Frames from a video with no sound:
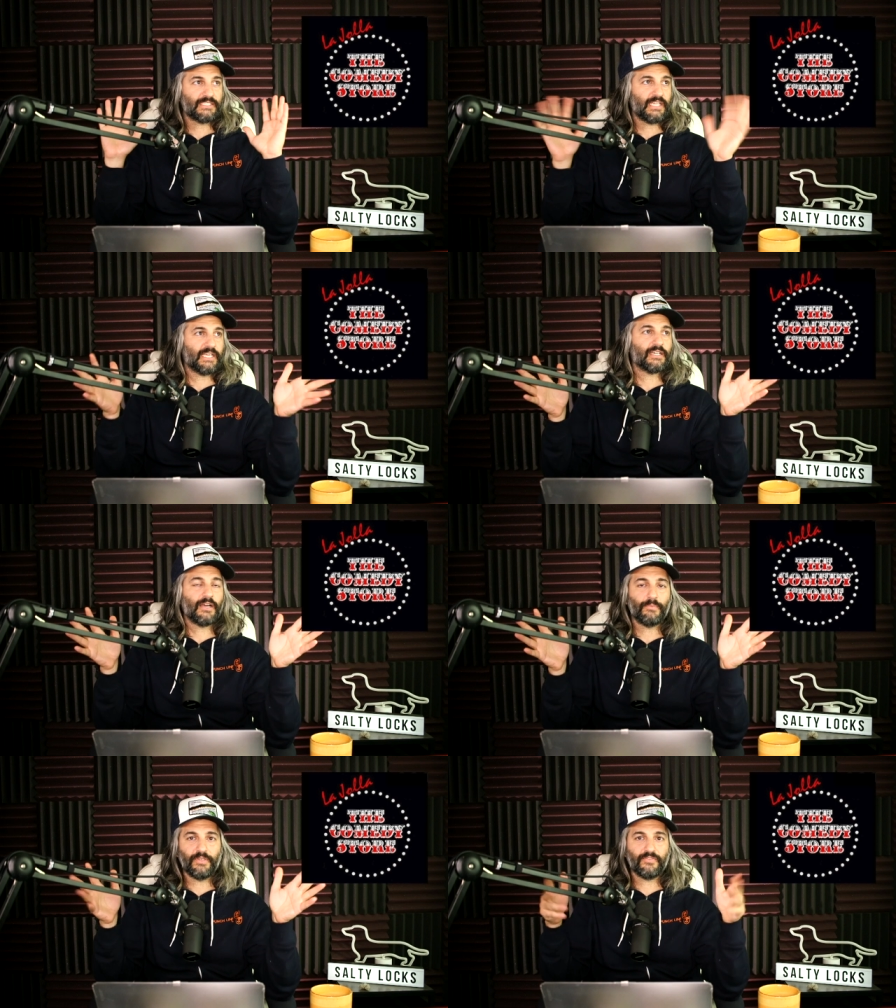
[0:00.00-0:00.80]
to take a
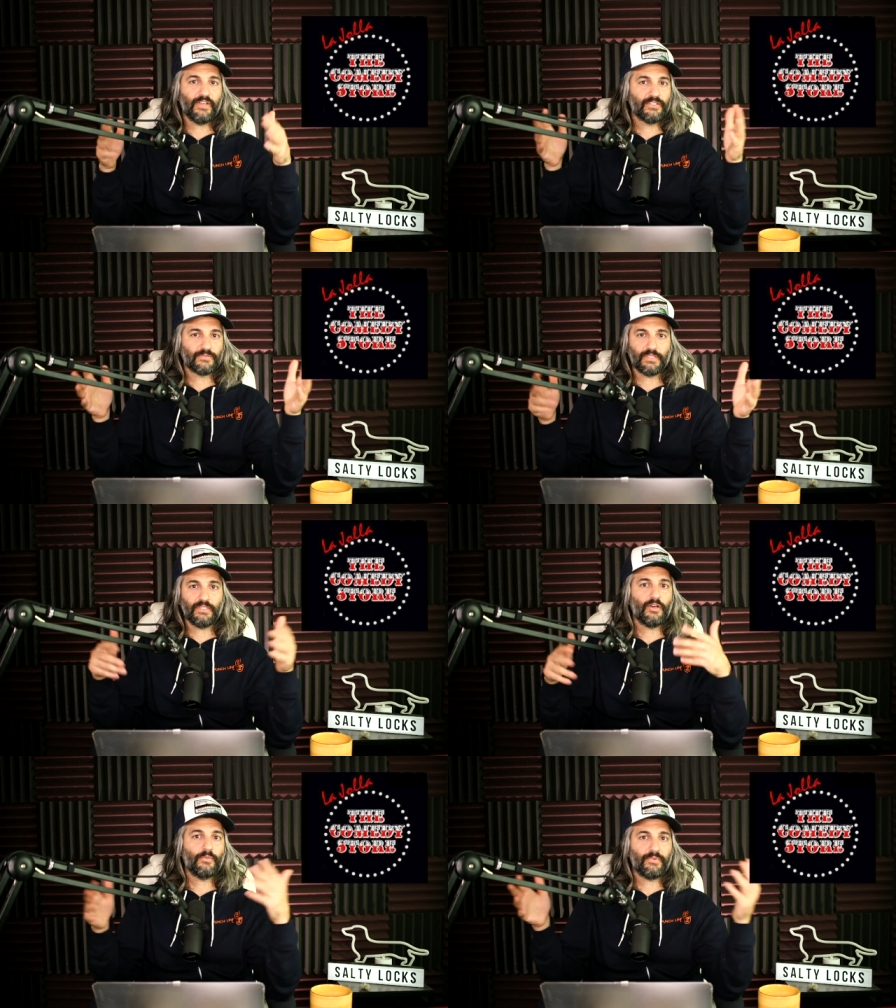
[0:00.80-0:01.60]
couple of your friends with you
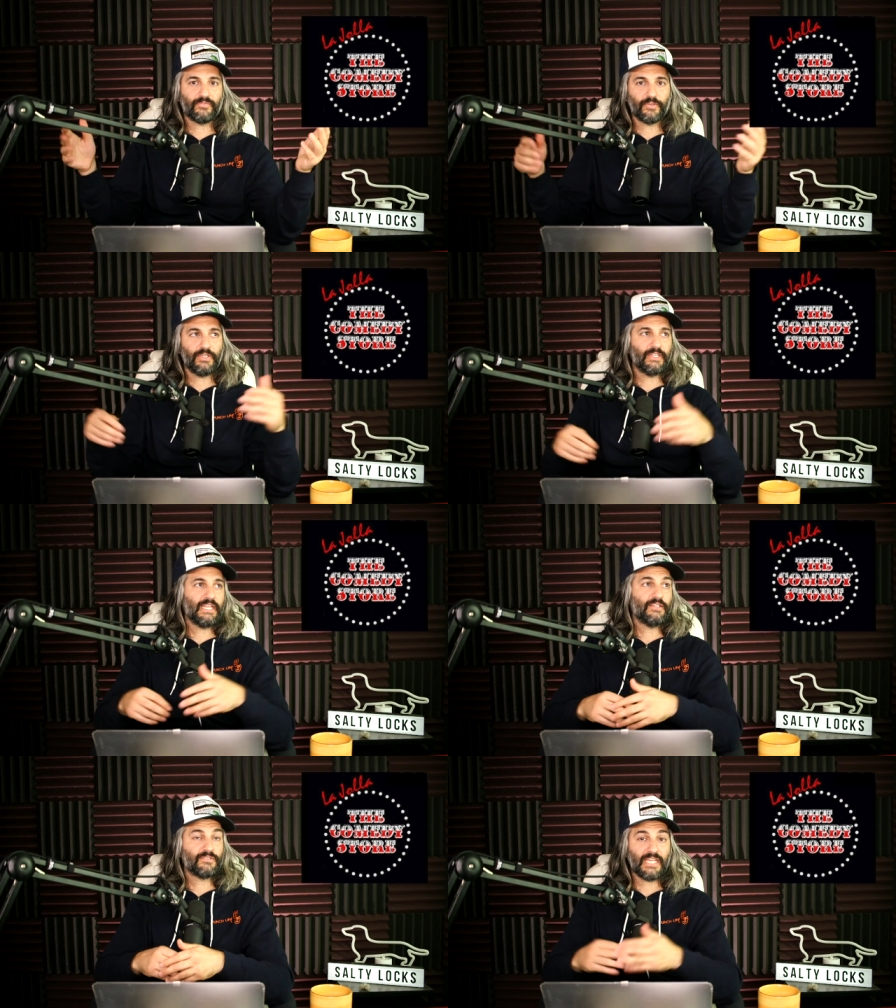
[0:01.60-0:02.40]
to open for you. And they
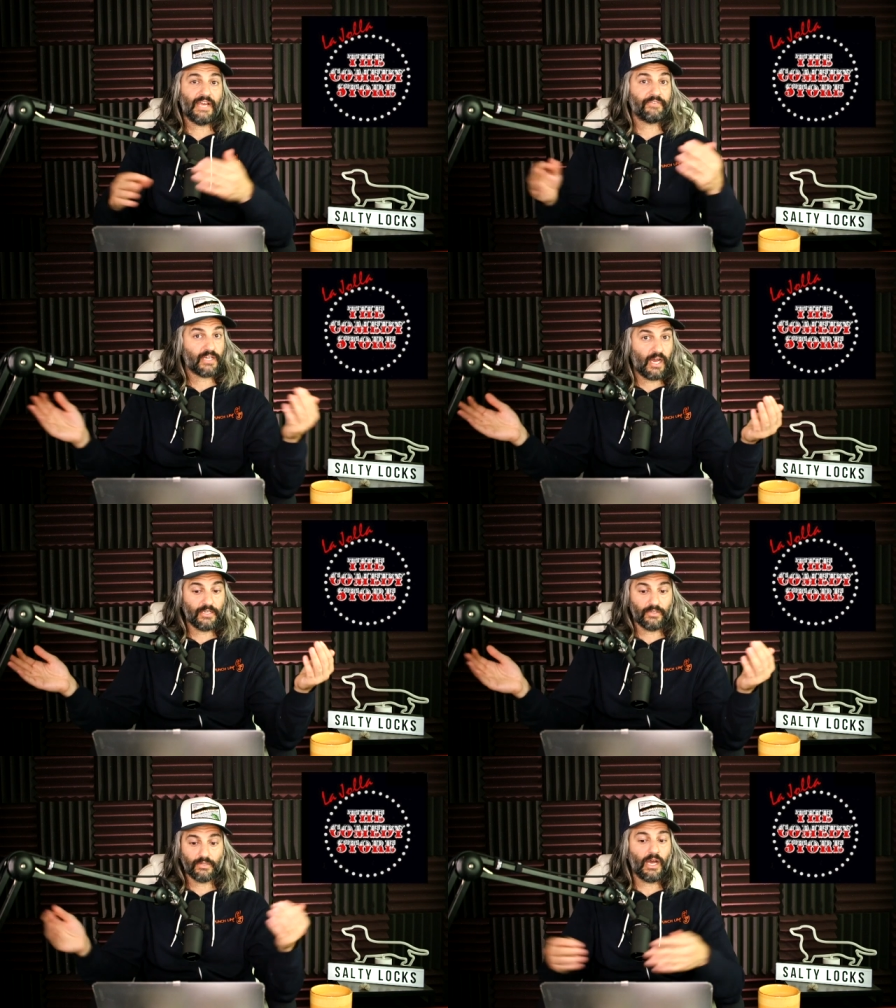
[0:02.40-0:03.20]
used to have a
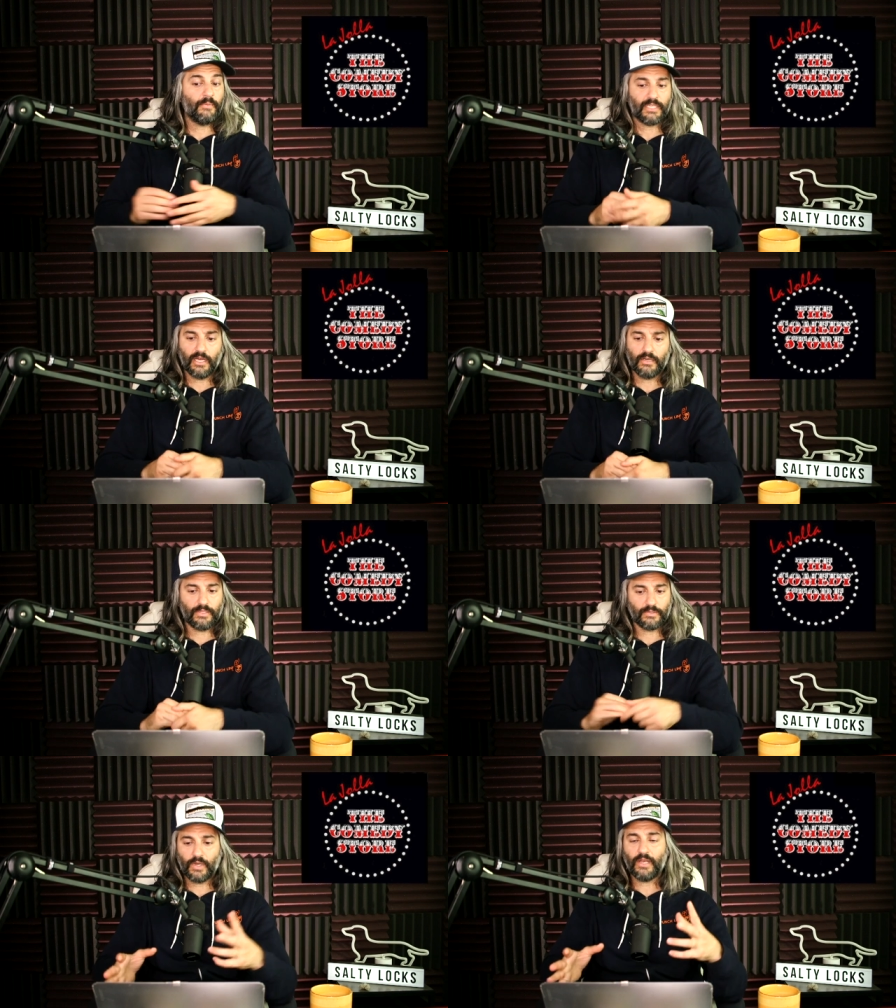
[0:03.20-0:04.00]
comedy condo that
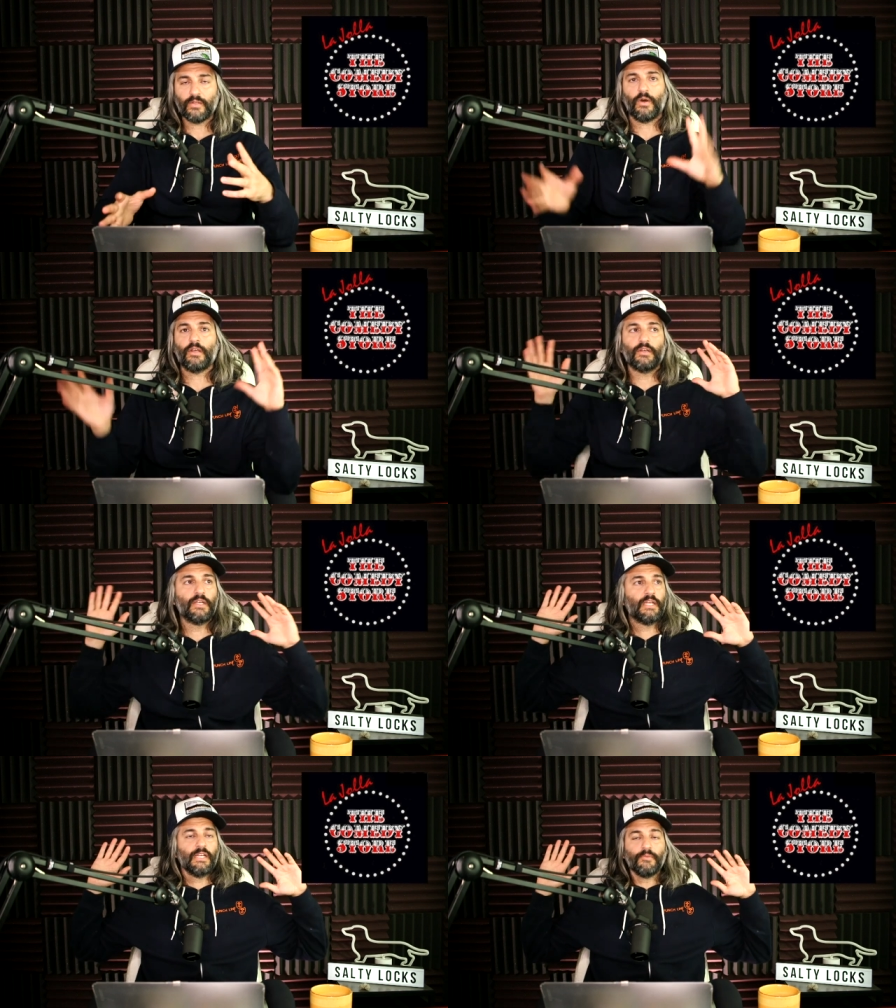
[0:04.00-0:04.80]
was right on the water.
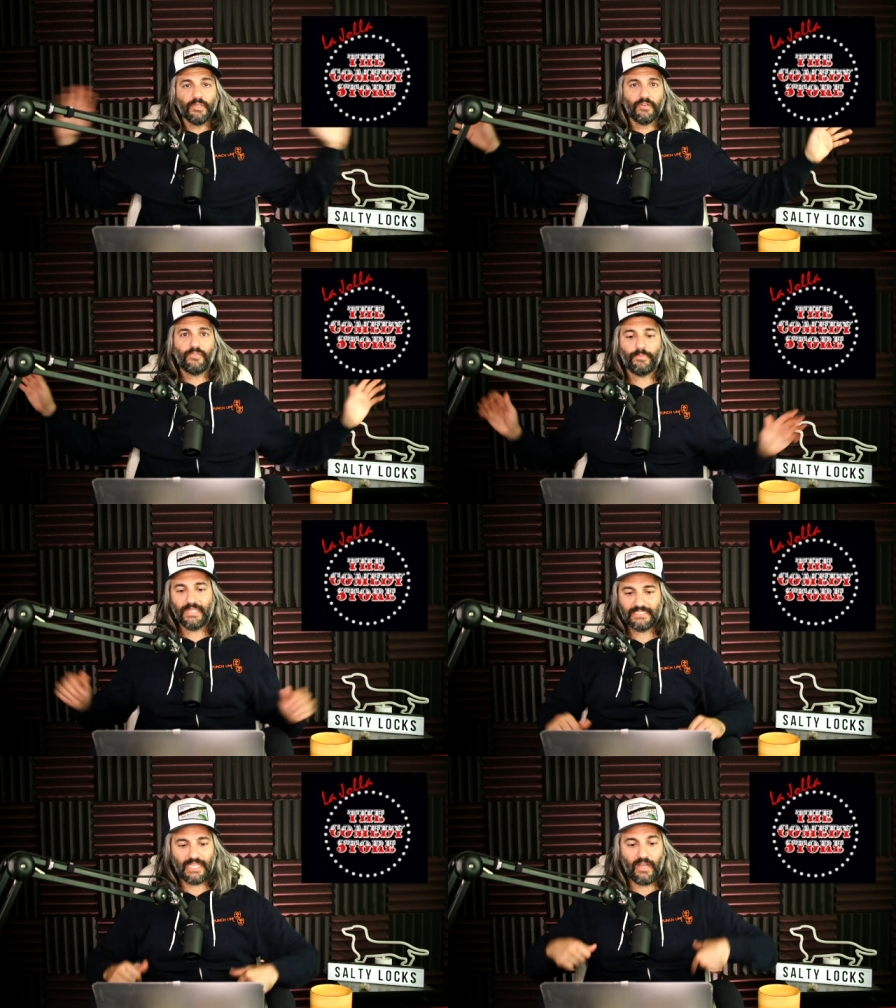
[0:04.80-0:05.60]
Beautiful
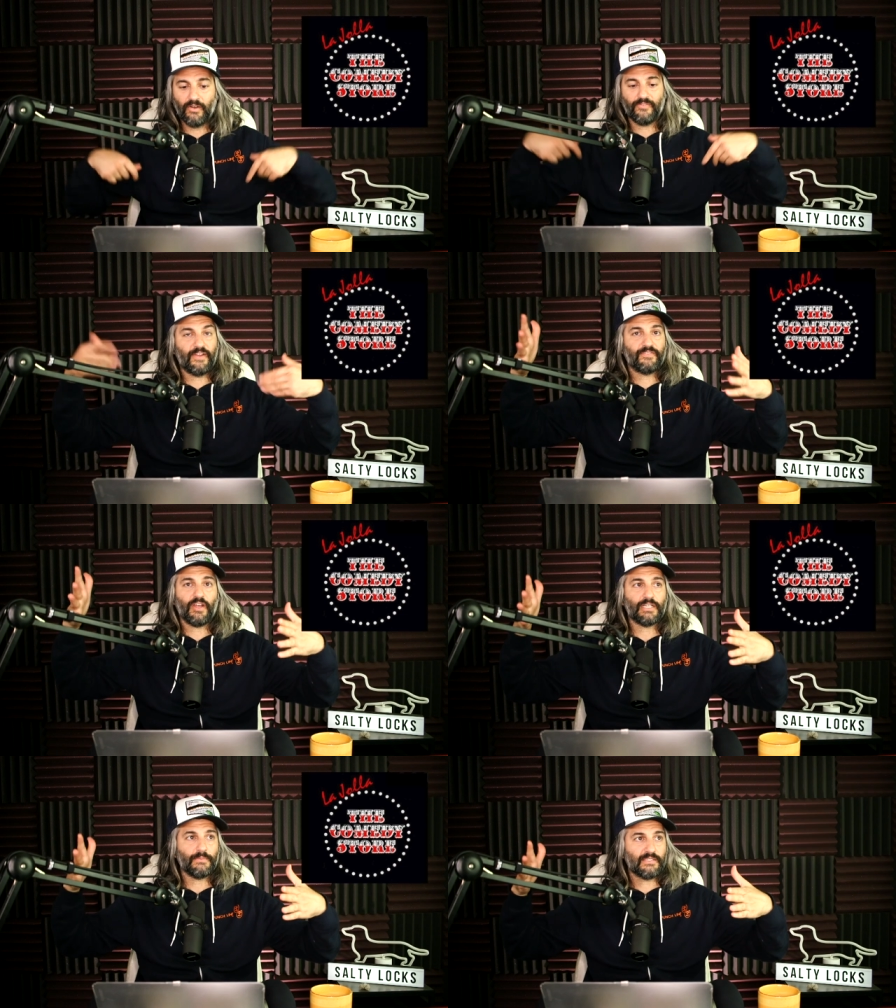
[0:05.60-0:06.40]
place. I don't know if I've
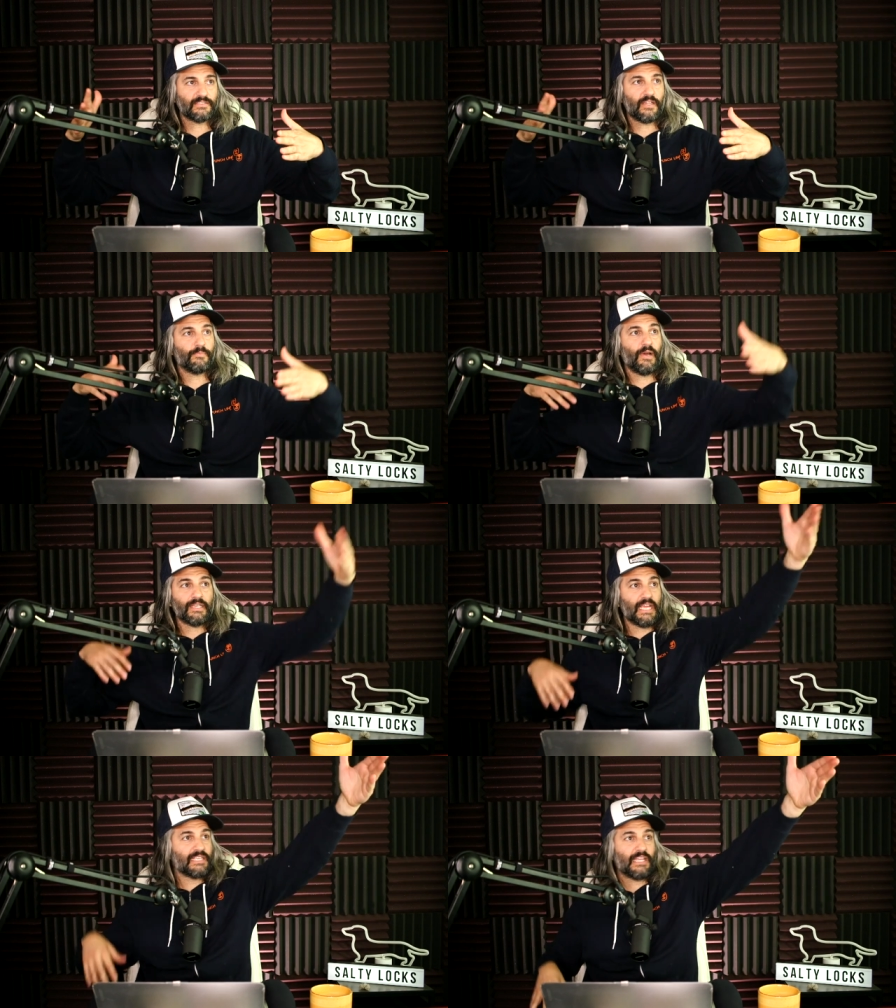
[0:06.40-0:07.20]
talked about this on the
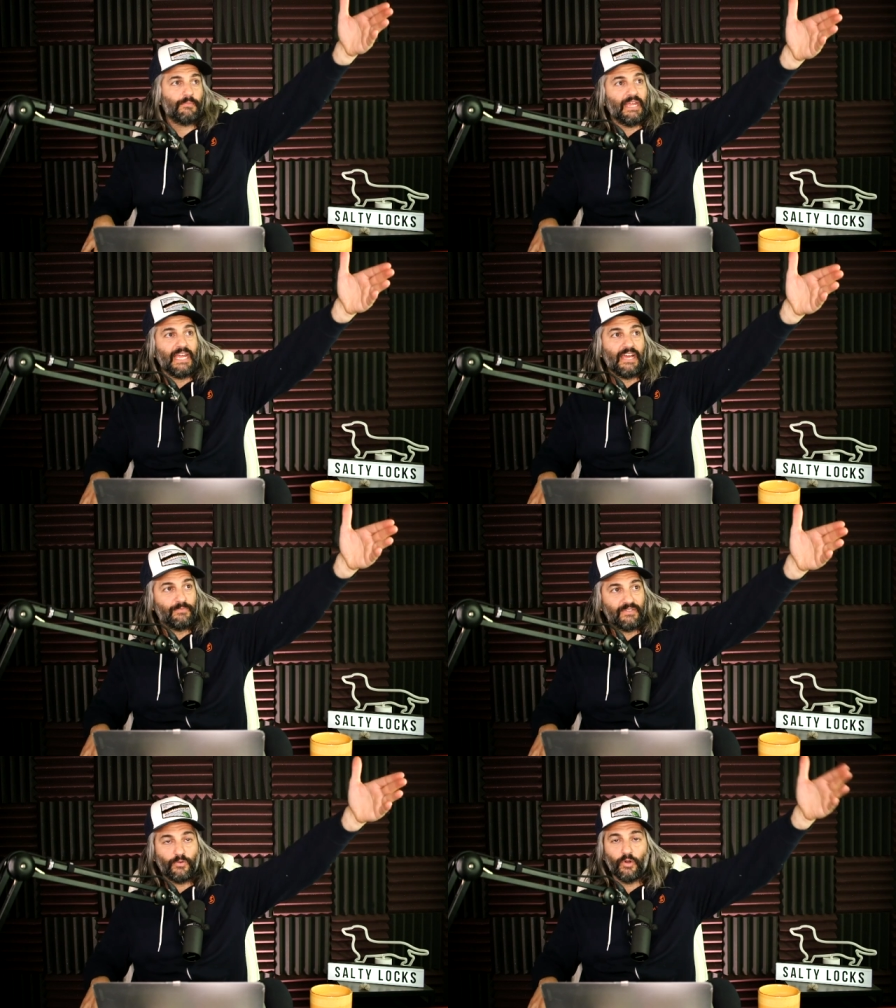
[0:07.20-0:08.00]
podcast. I may have
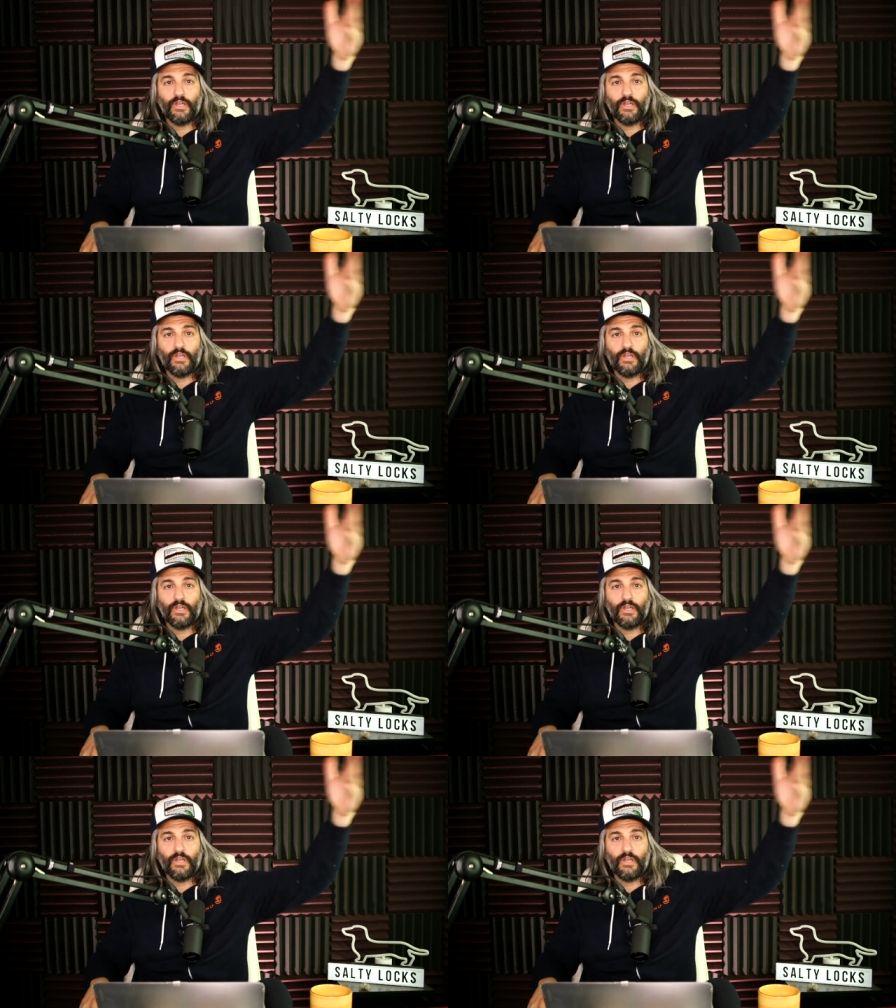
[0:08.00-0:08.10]
before.